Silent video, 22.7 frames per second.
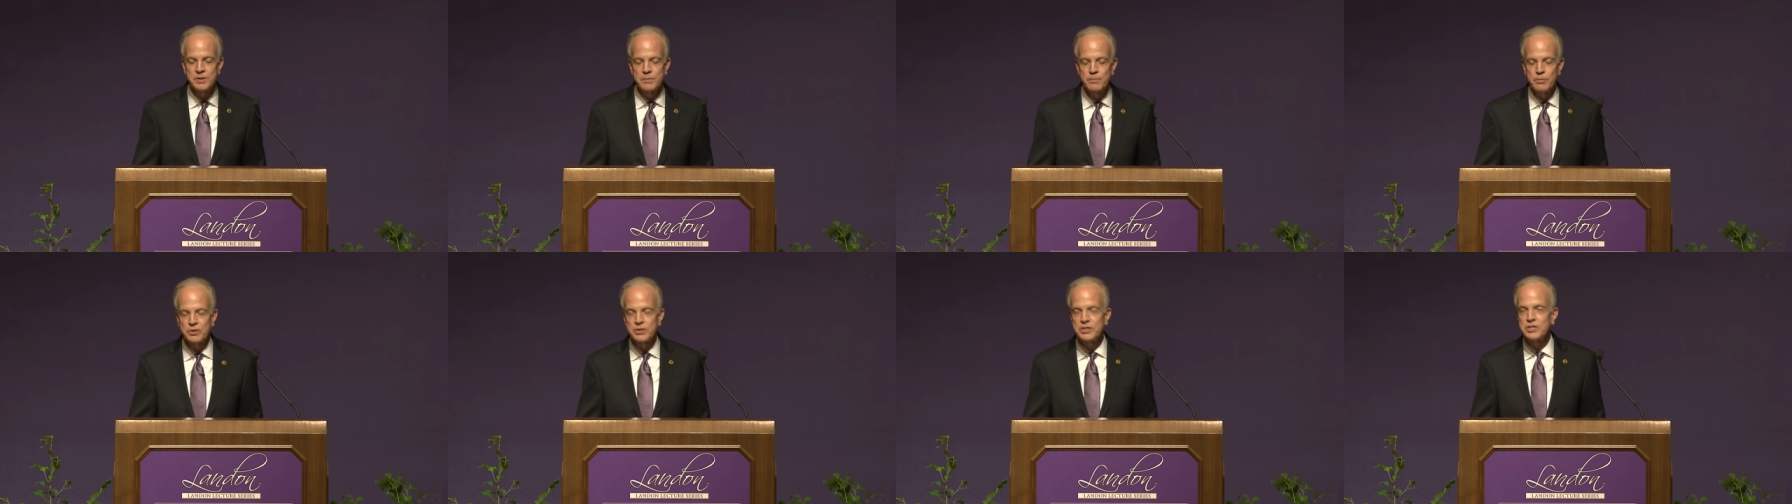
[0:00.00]

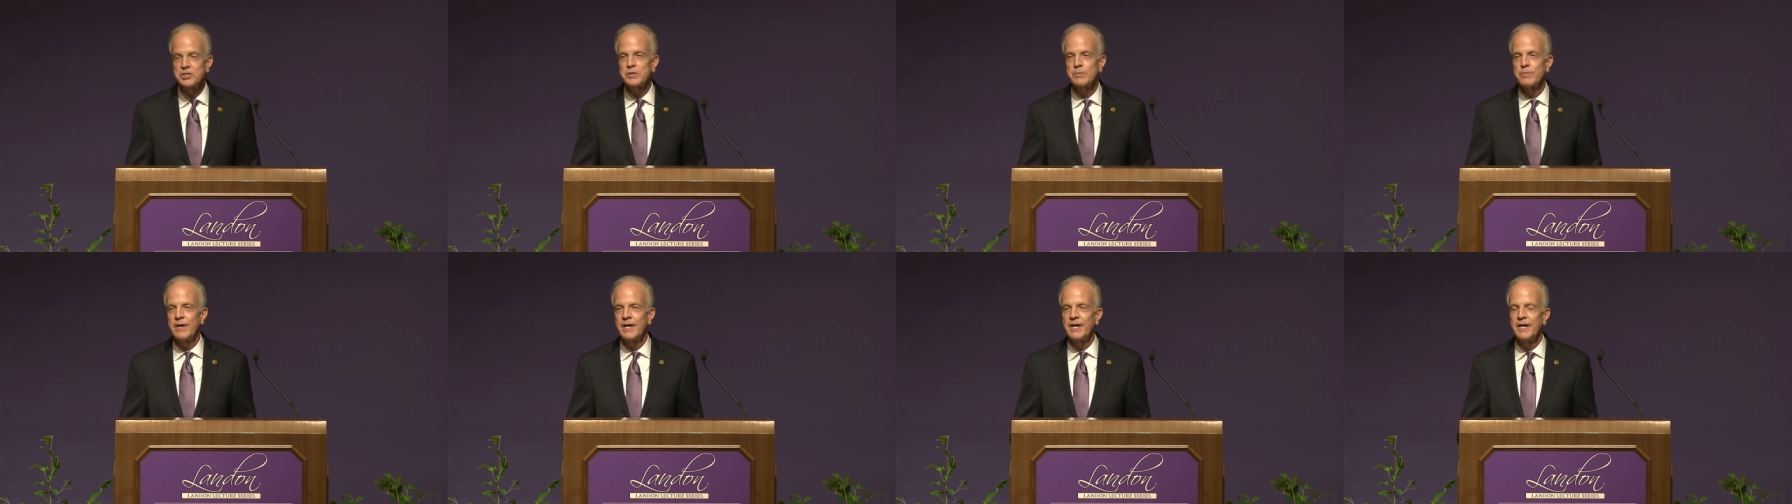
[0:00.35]
and
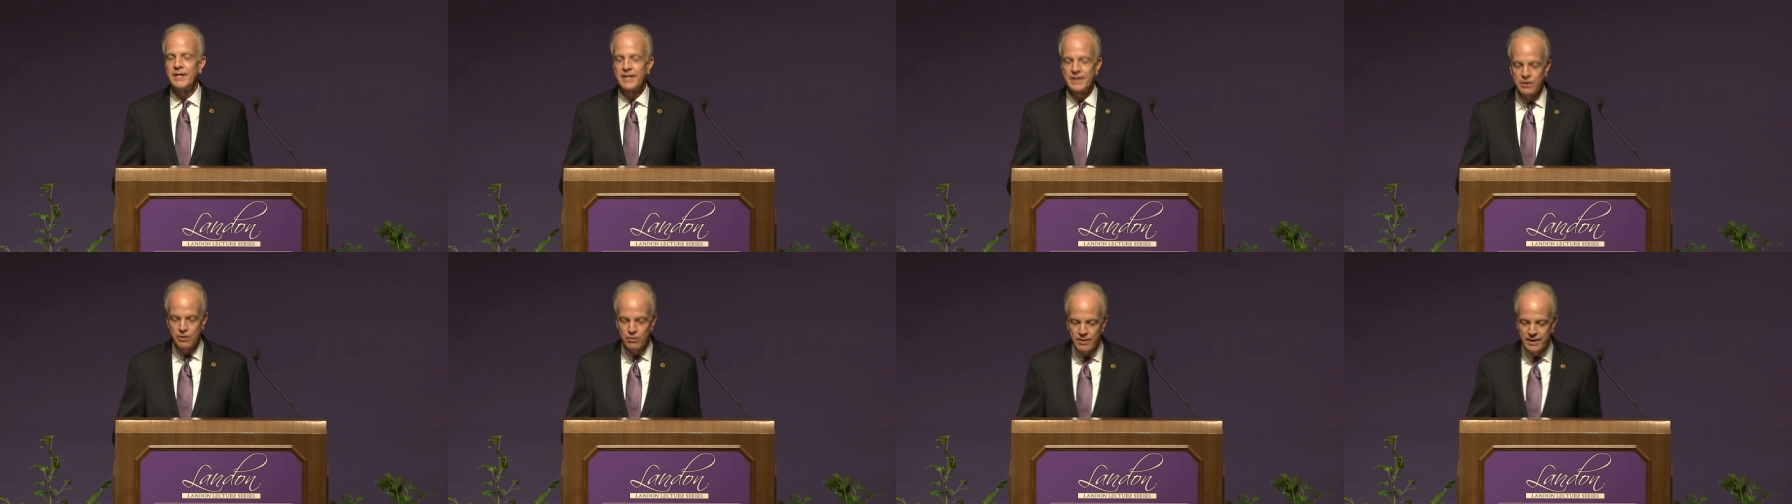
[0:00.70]
participated
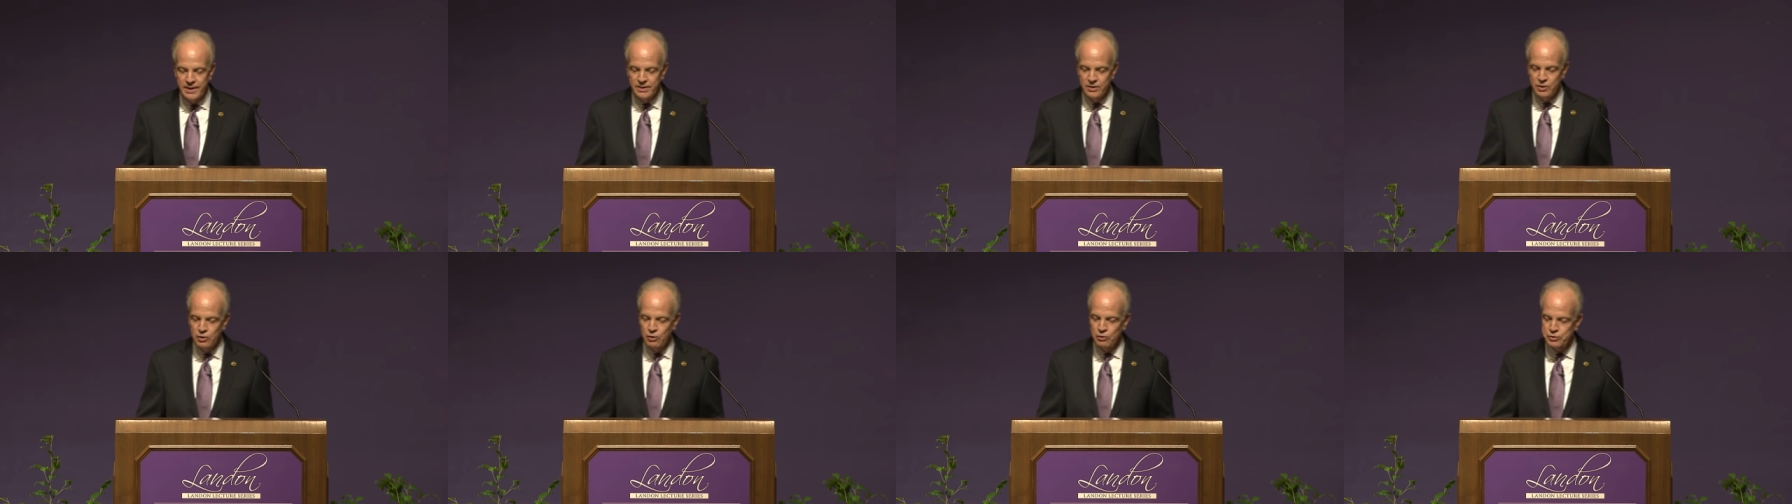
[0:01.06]
in
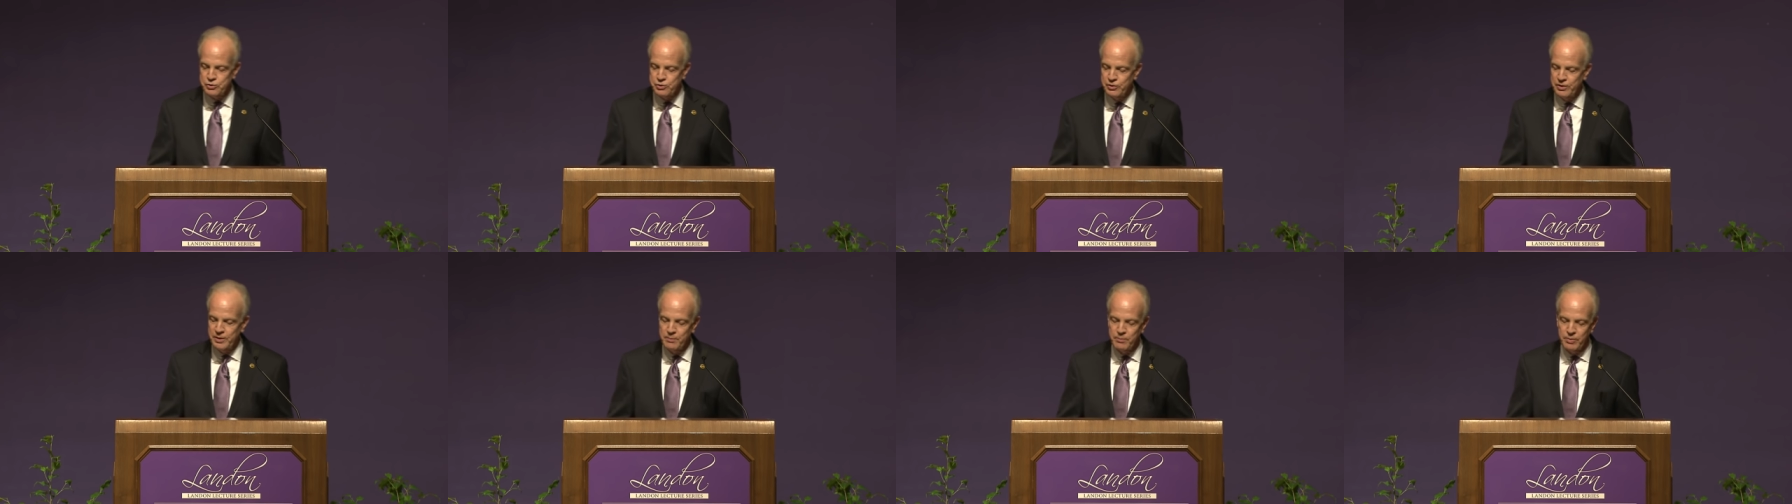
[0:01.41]
great
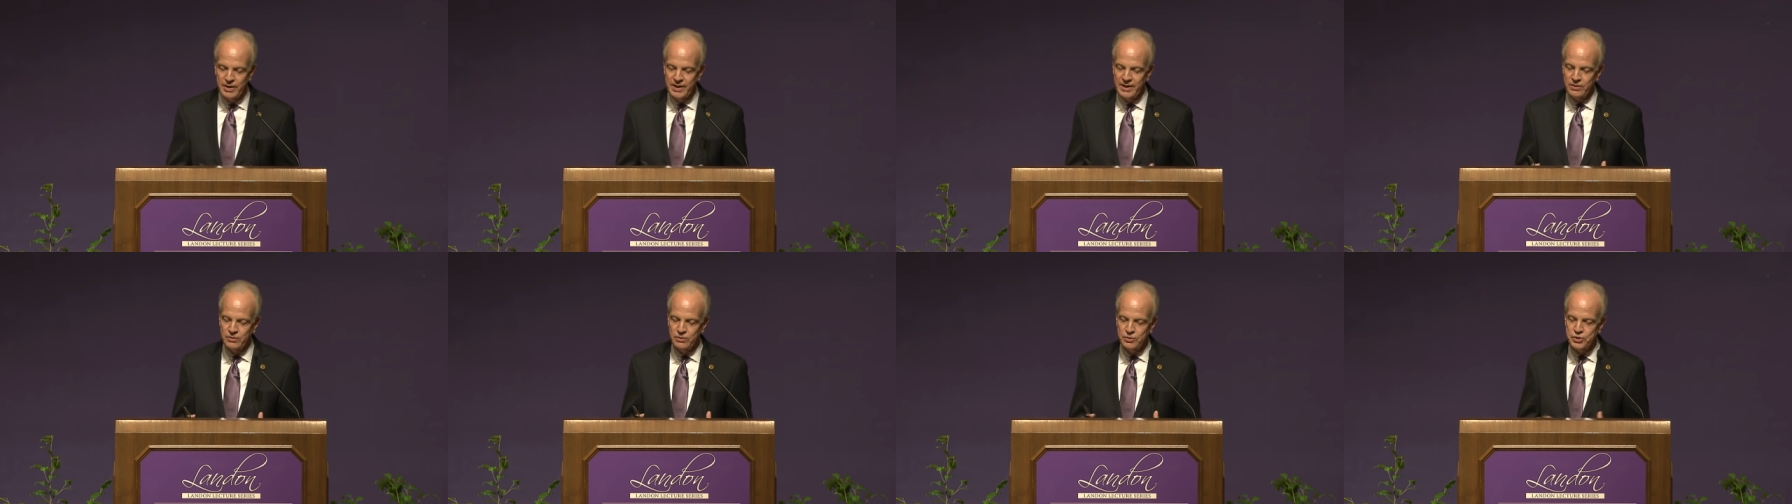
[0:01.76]
cultural and
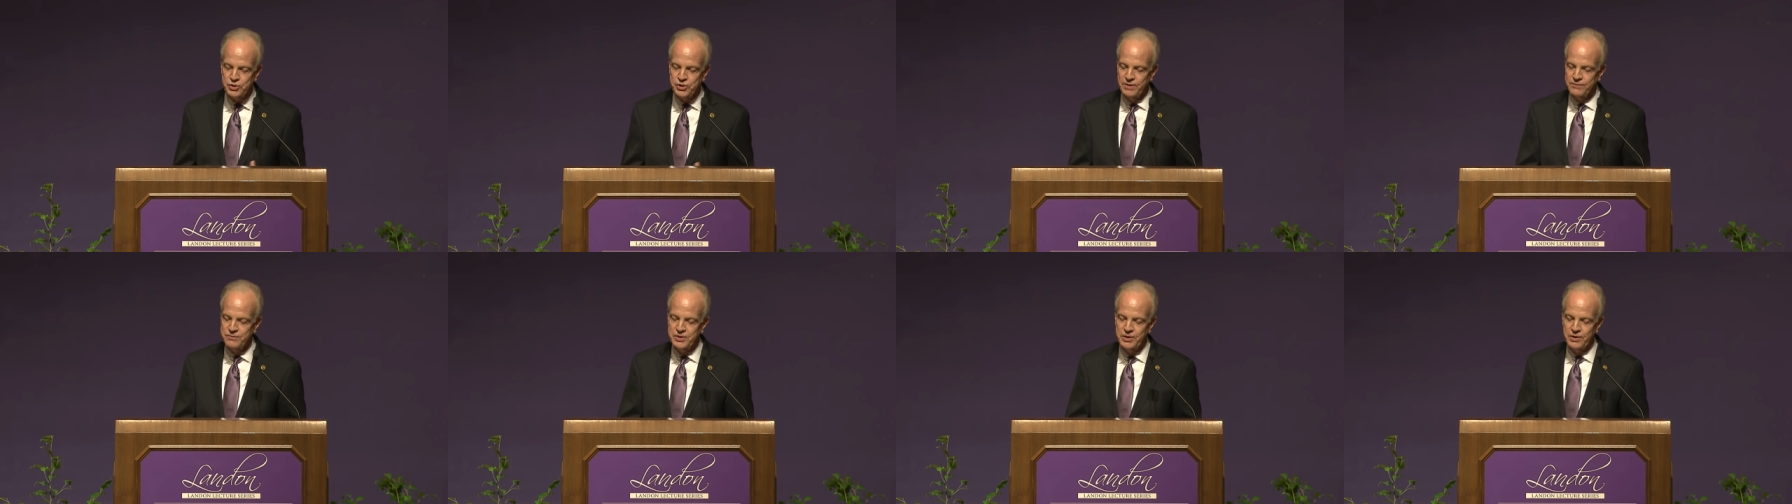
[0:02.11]
political
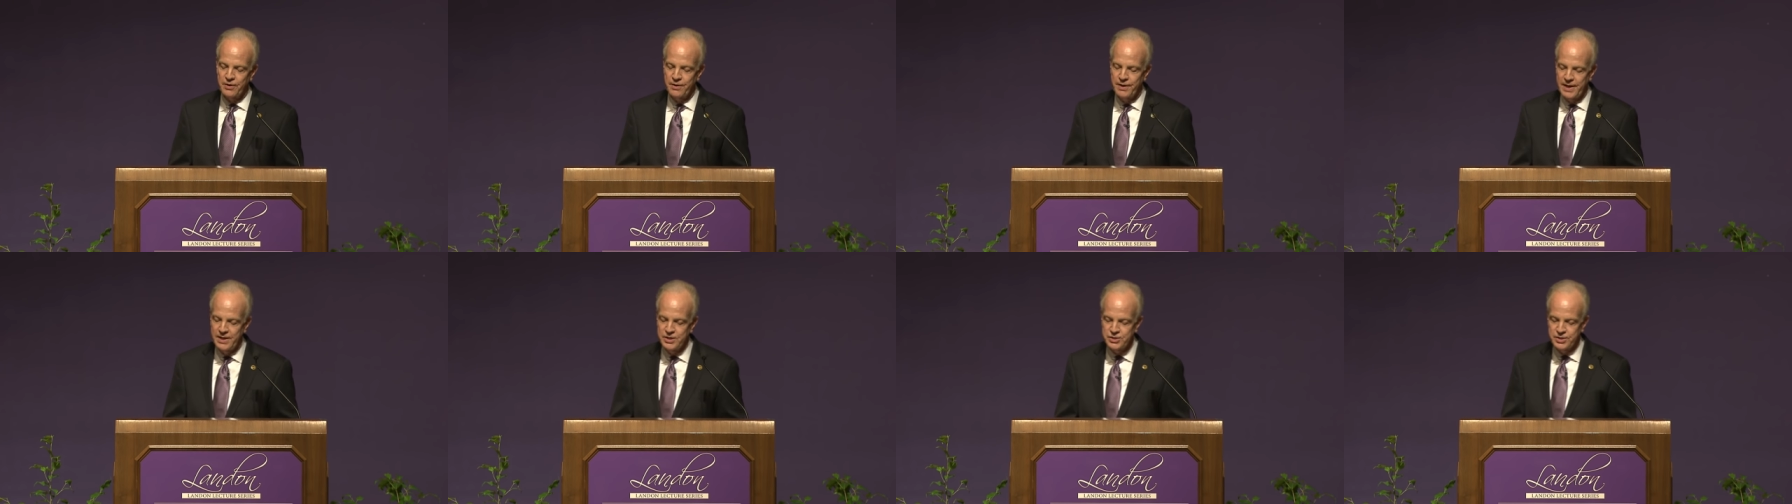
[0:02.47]
shifts in
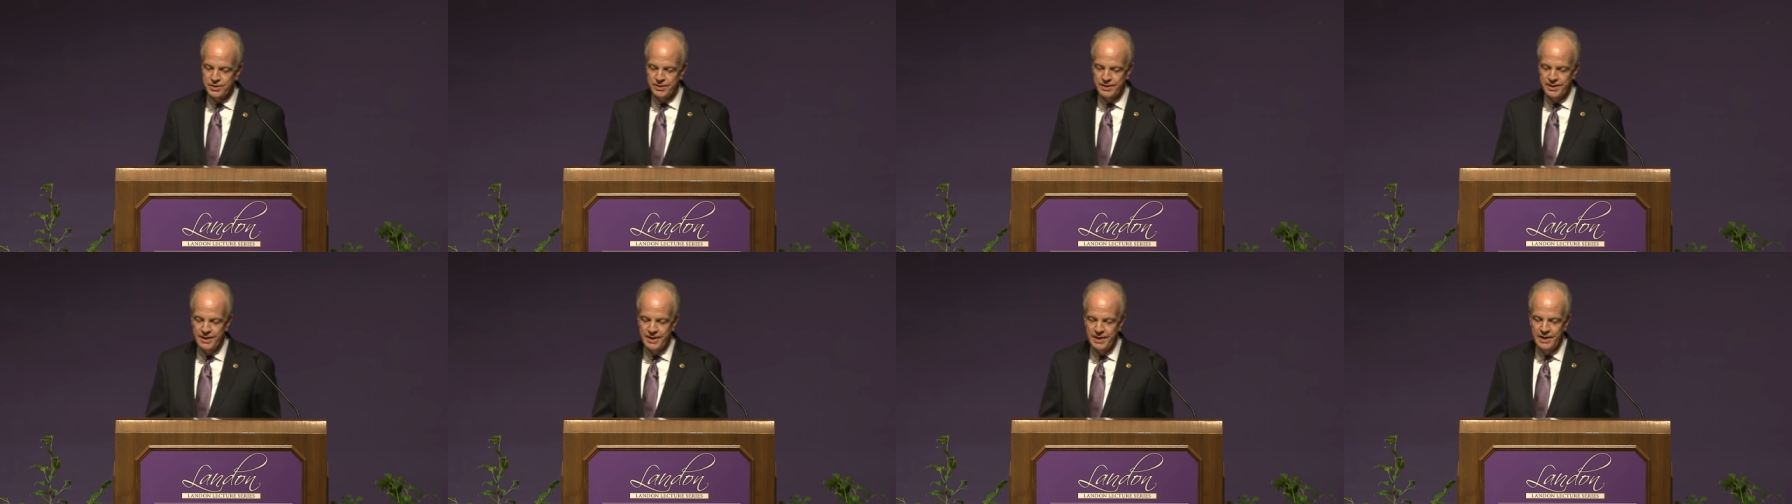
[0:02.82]
our
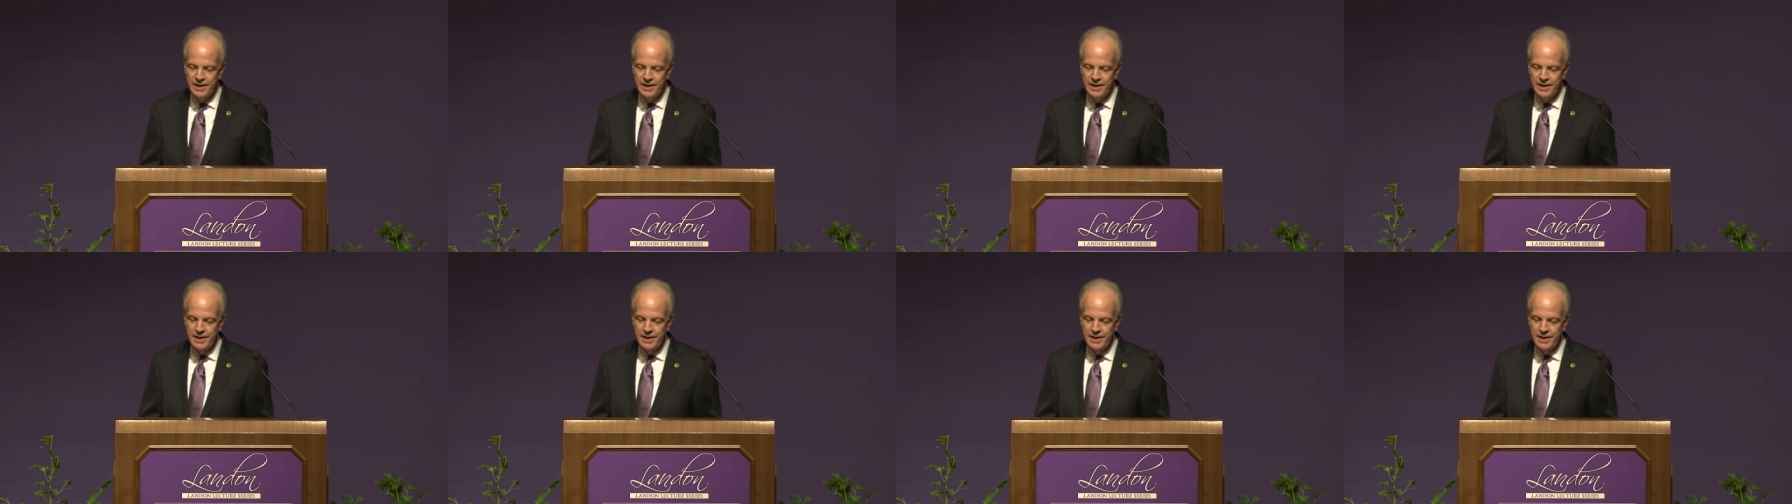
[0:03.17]
nation